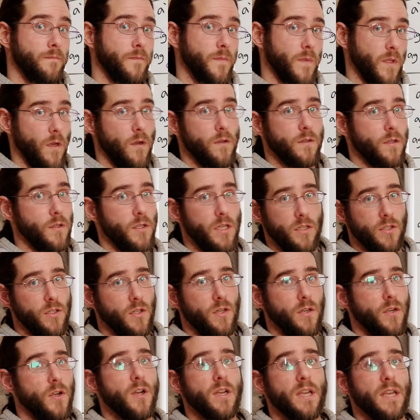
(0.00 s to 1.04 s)
Those are just
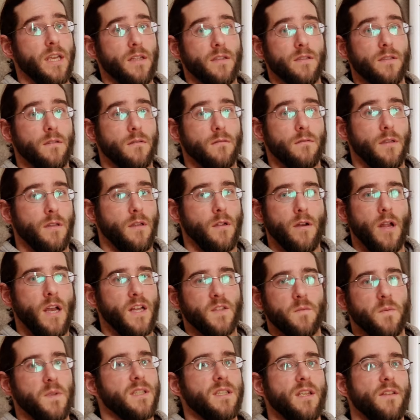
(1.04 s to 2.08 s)
cookies. They're not
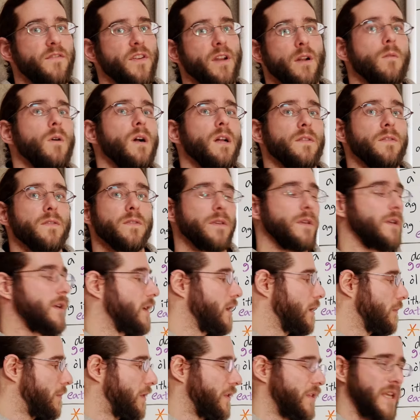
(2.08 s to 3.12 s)
specific ones.
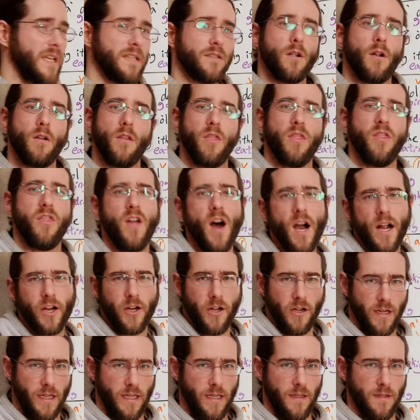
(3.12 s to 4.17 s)
But these are the
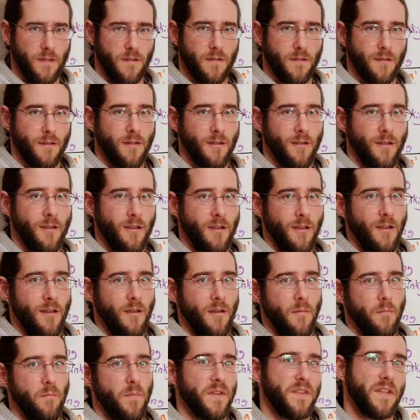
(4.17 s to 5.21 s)
cookies.
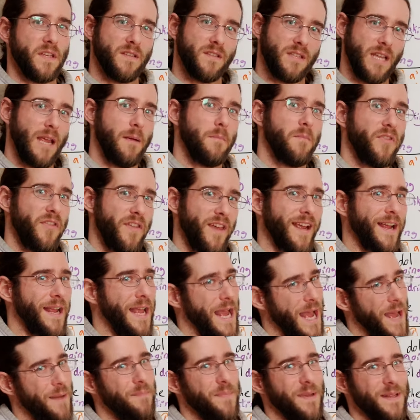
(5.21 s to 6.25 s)
But the same thing
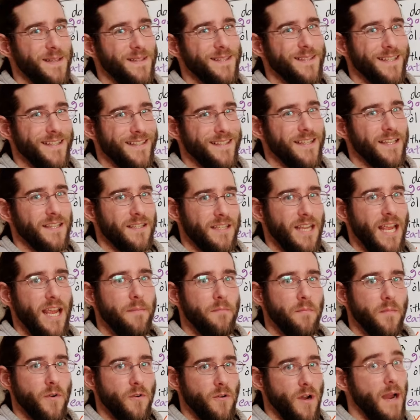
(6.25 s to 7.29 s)
happens. It's the
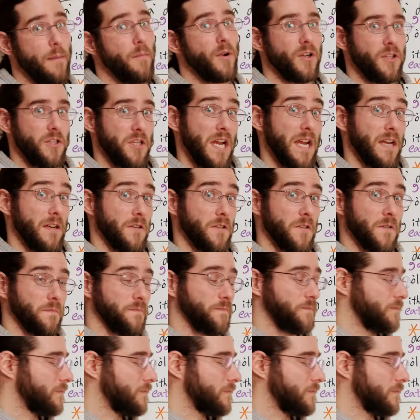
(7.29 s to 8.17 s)
same grammar change.